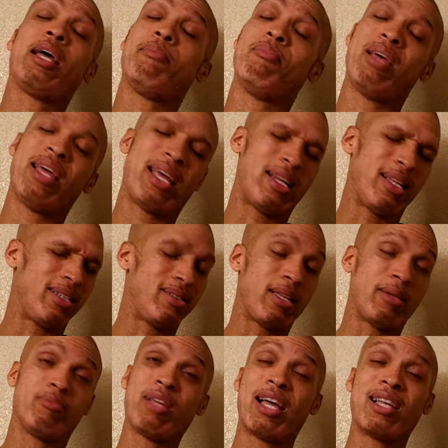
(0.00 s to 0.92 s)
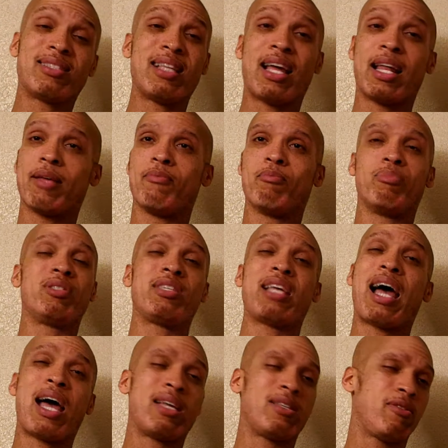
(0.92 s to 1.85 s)
Man, that's not even
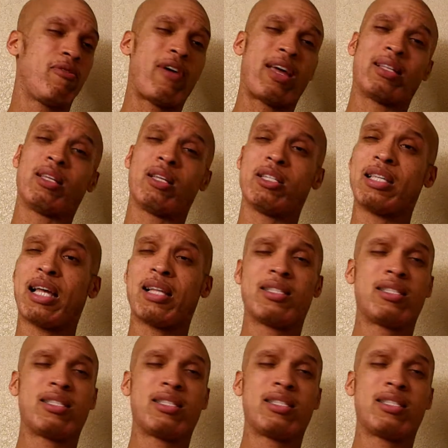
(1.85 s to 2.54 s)
besides the fact that he's got